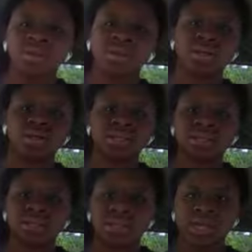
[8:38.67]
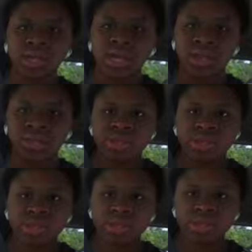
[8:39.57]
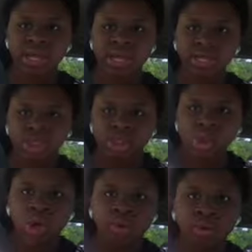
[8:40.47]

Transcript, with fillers: Gloss and this is like so